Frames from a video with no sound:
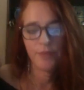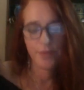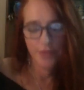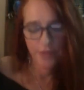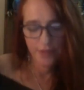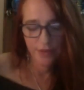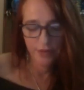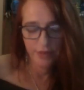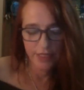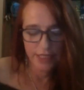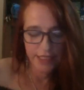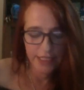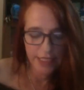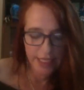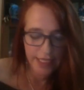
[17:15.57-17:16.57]
So,
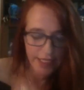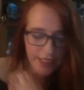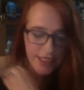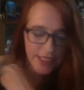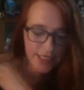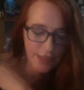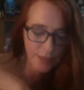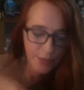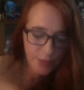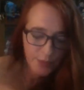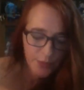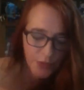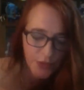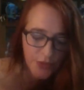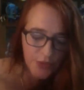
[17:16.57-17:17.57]
and the next
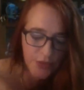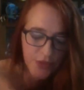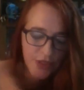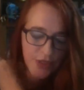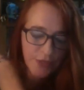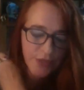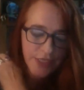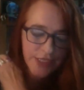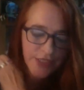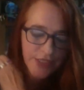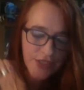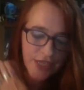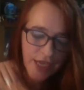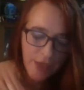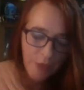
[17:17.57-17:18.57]
person who's going to read is
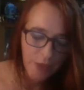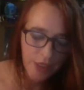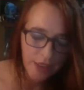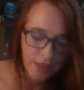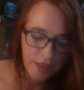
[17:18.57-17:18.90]
Shadwick.